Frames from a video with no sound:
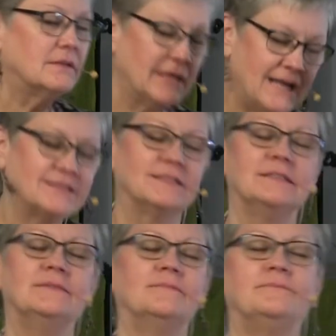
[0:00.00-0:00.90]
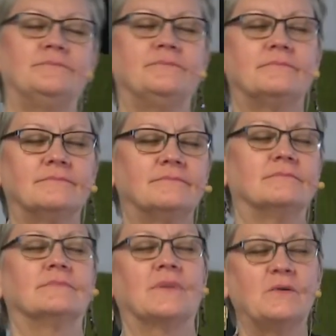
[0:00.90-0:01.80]
Lastly,
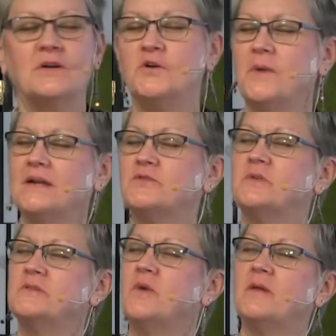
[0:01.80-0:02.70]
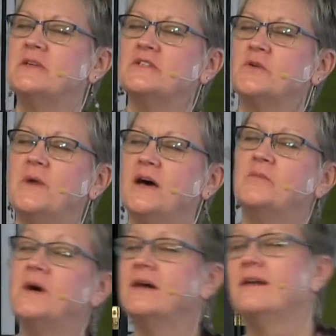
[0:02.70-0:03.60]
I want to go back to Weird Barbie so
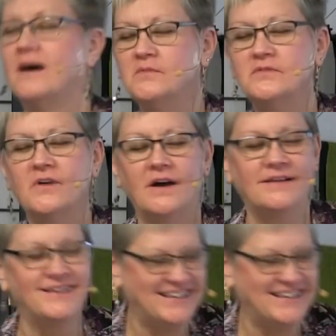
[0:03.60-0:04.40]
bad, but I'll move on.